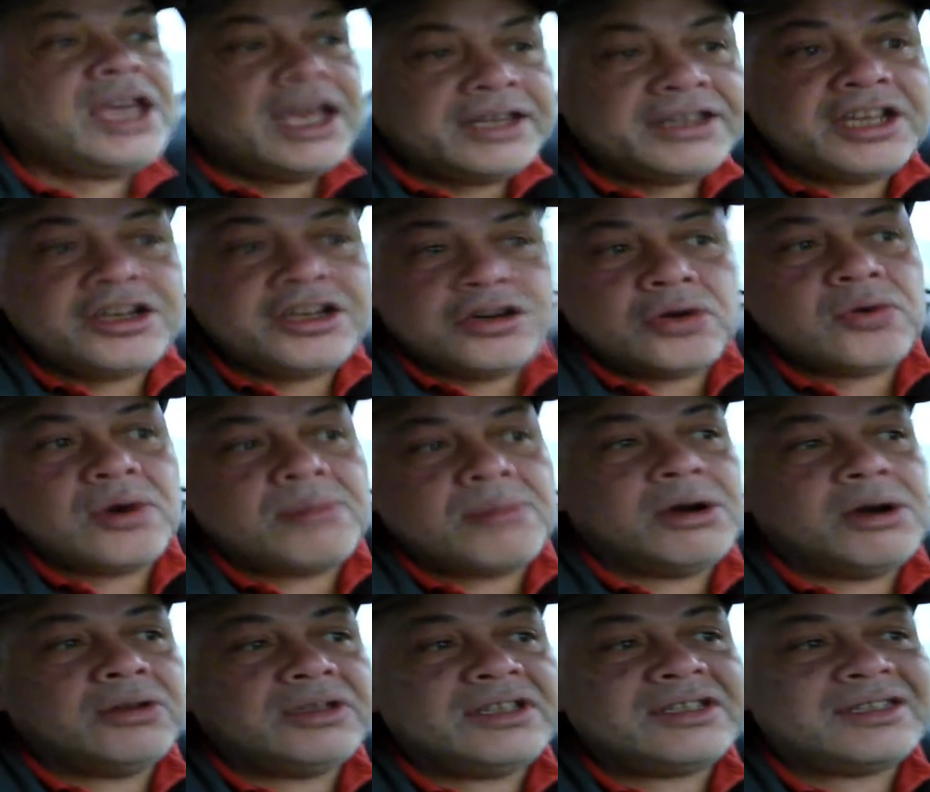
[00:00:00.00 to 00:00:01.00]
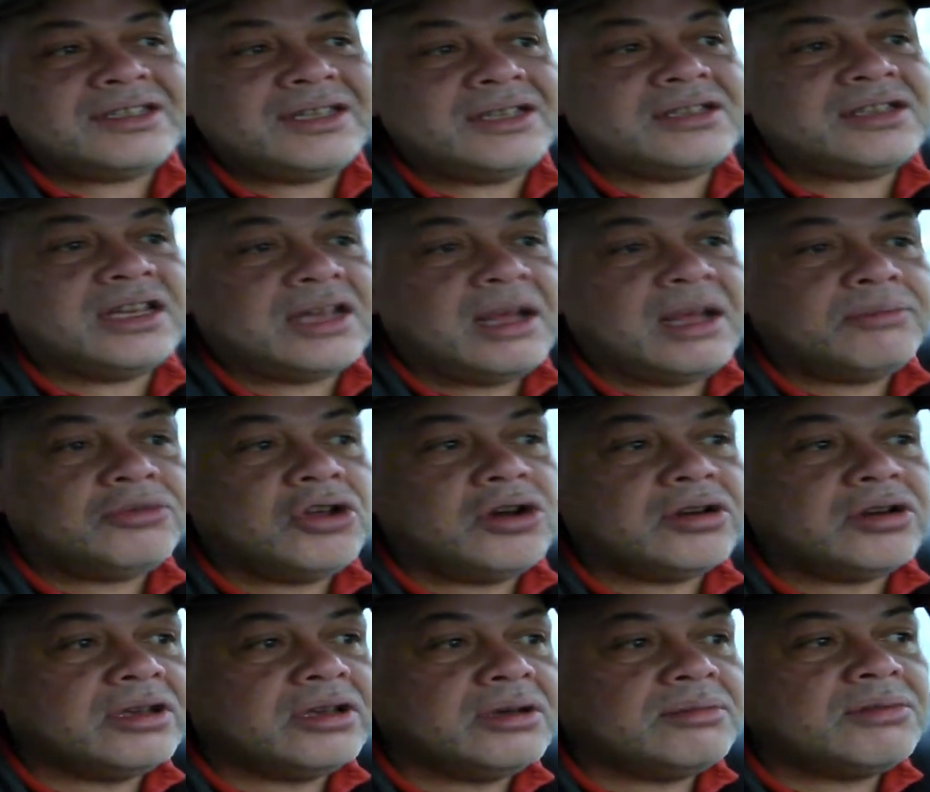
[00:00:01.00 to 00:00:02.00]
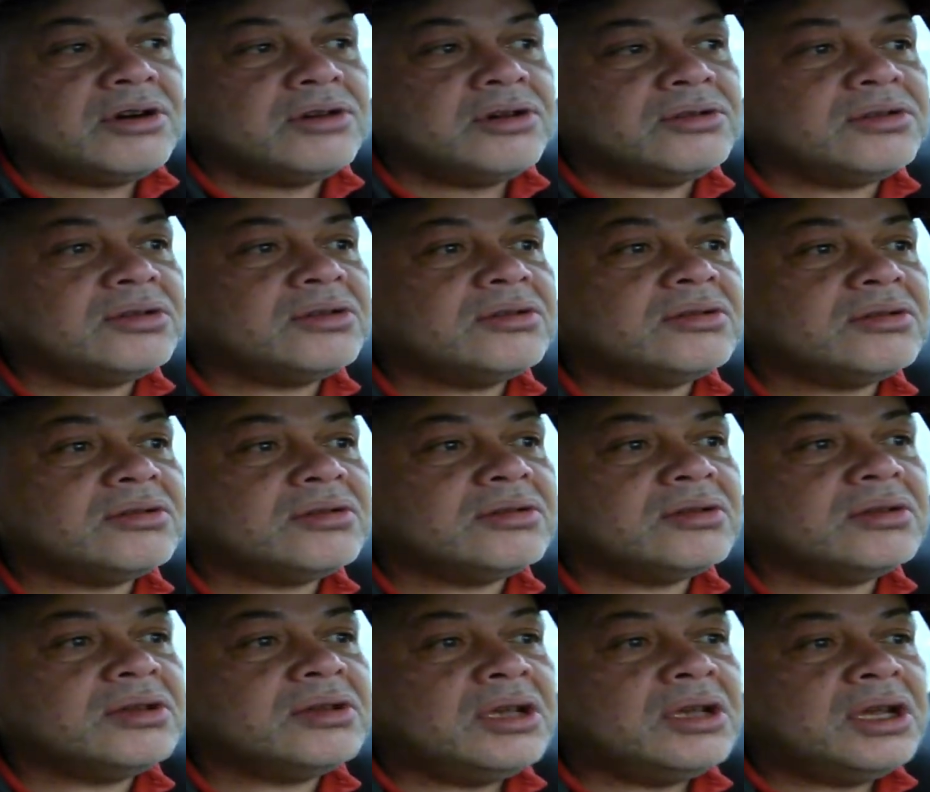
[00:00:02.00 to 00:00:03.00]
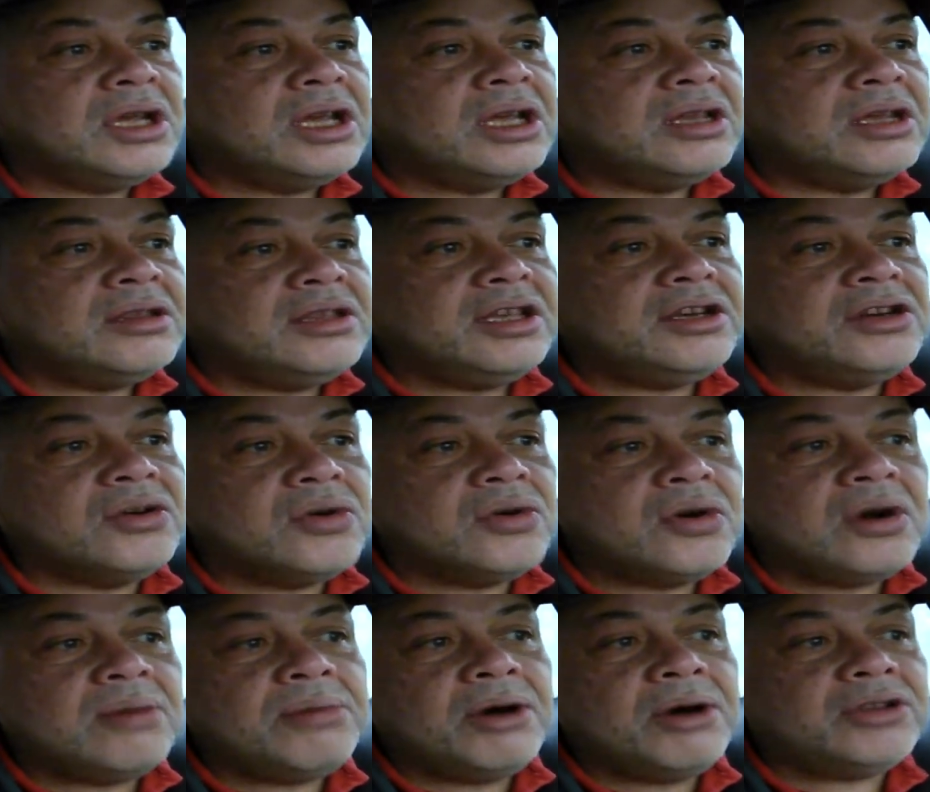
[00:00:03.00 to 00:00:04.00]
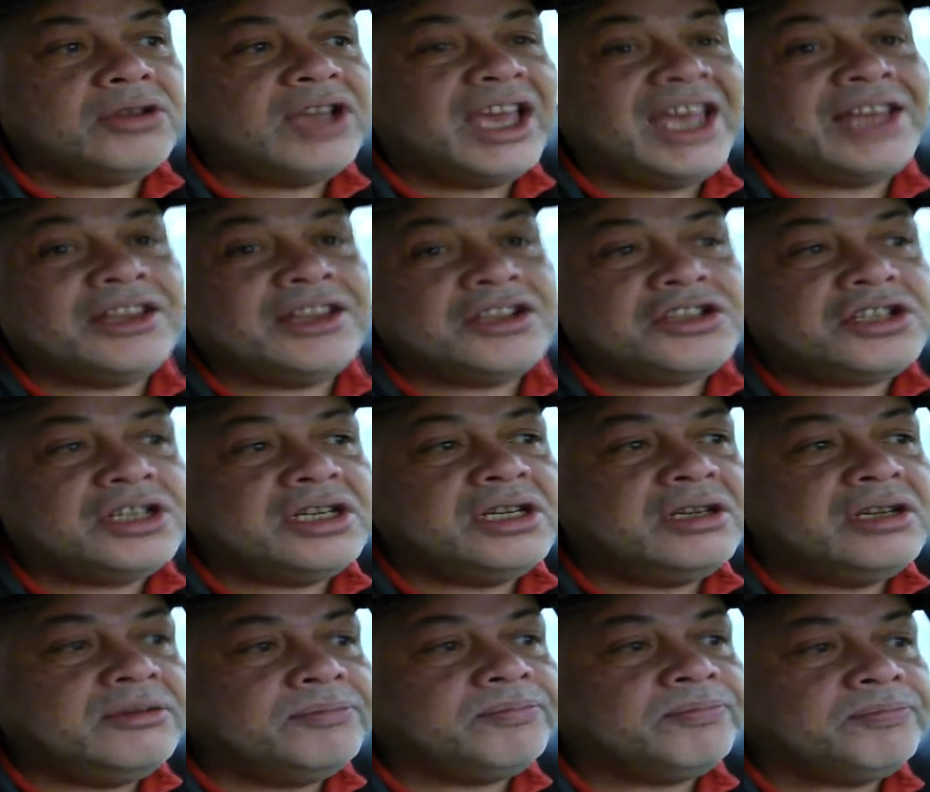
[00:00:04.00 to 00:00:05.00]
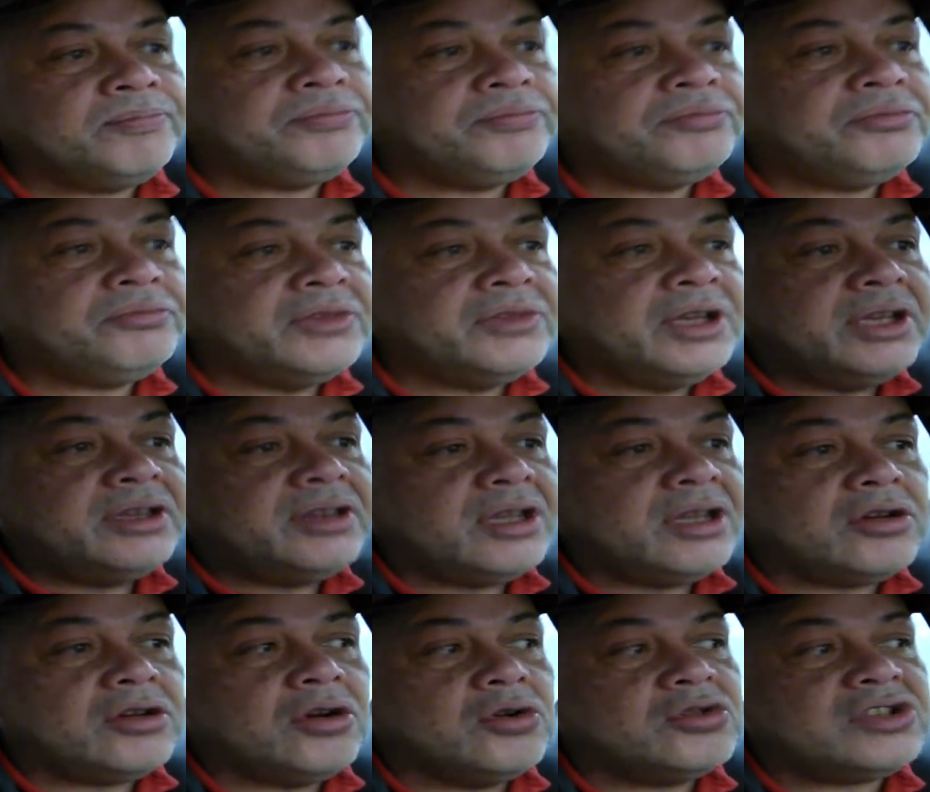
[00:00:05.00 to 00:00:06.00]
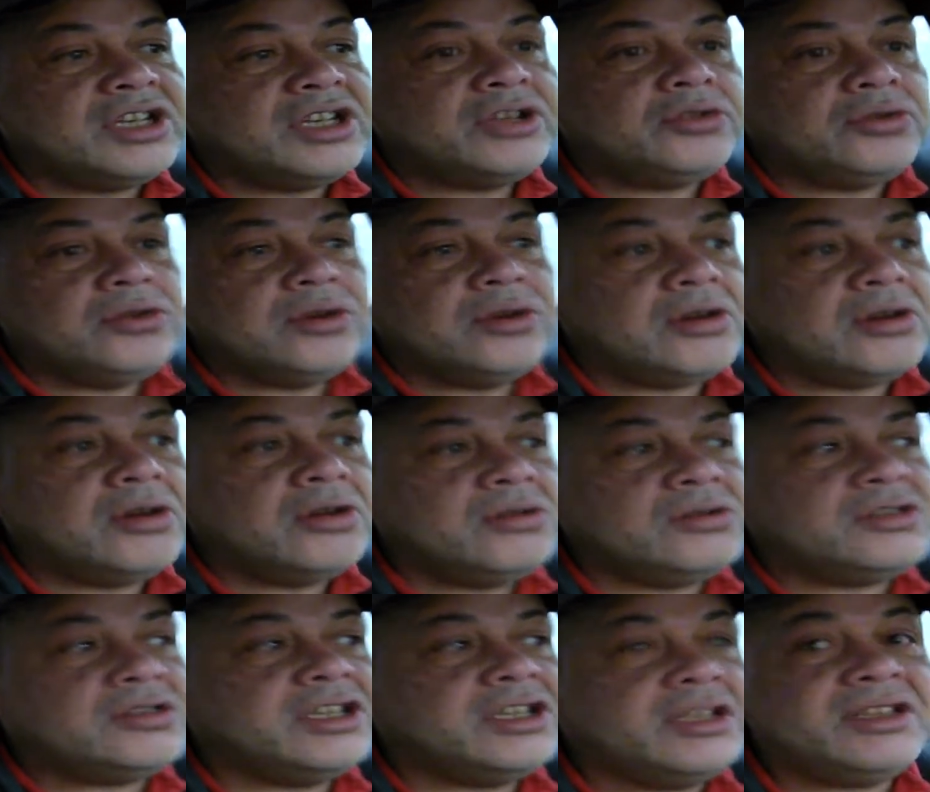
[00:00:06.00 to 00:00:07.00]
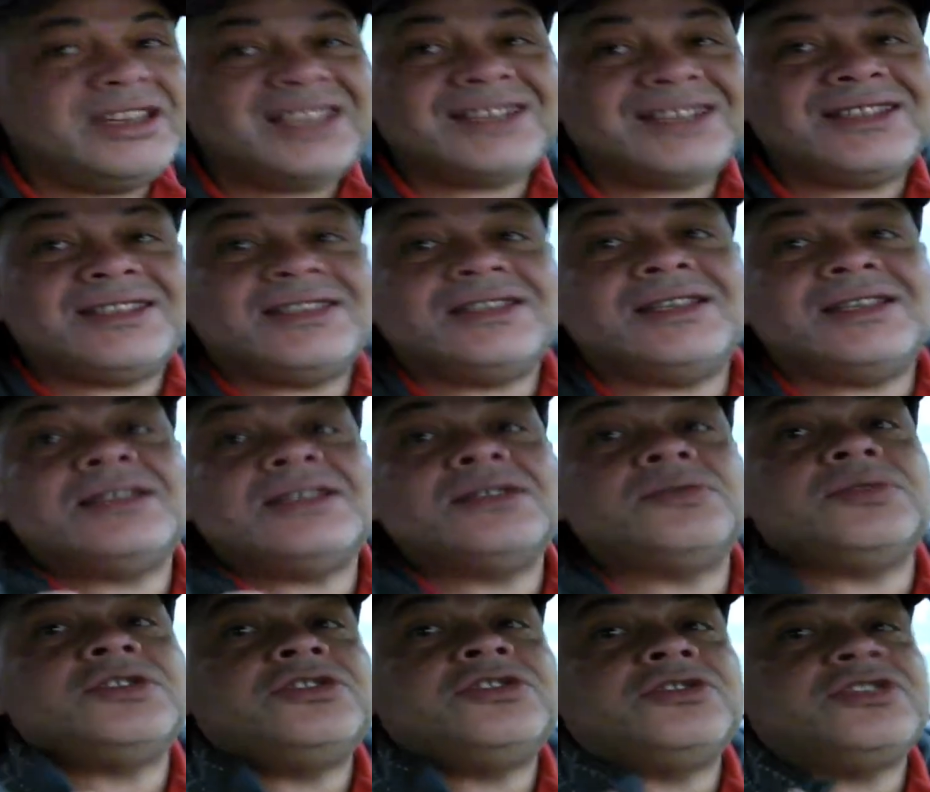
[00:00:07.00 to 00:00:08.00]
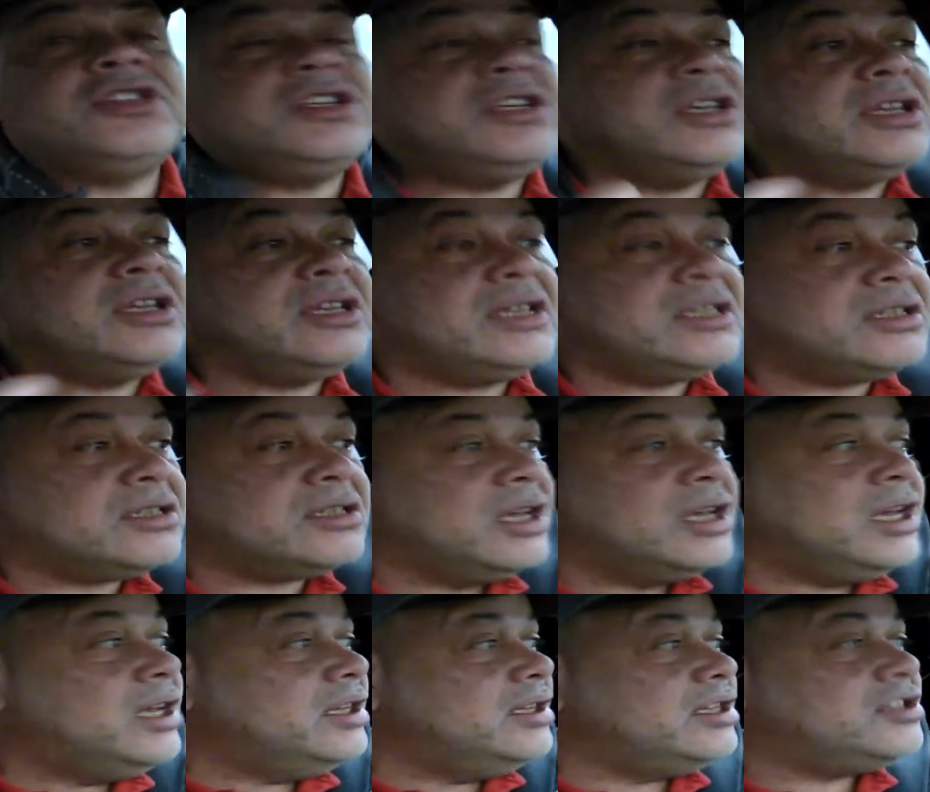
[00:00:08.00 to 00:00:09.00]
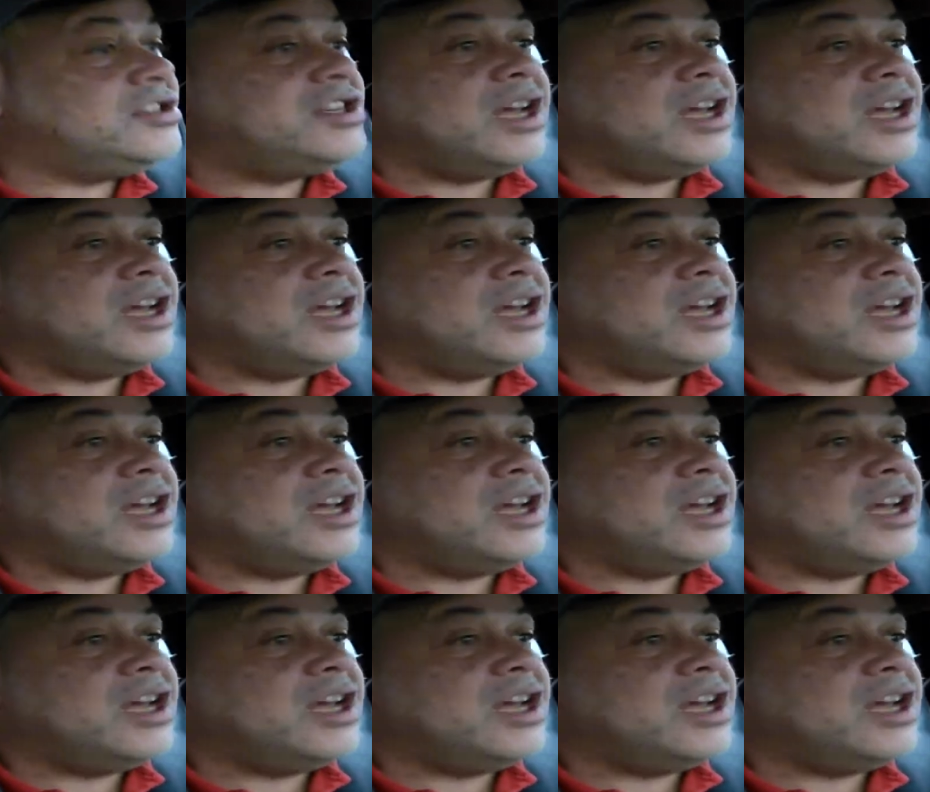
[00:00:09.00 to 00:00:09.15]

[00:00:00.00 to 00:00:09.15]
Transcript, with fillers: And they know about these things that I'm talking about. They know about the energy that goes into your clothing. This this what you see here, this this